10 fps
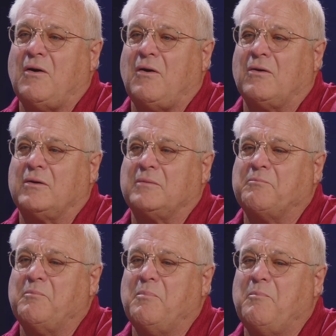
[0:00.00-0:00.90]
are
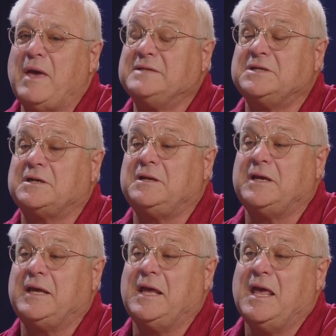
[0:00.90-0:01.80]

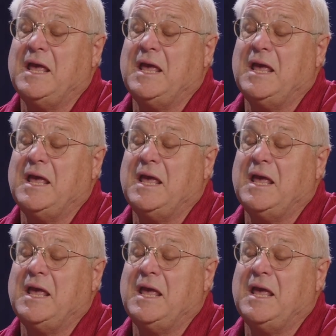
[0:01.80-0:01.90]
basically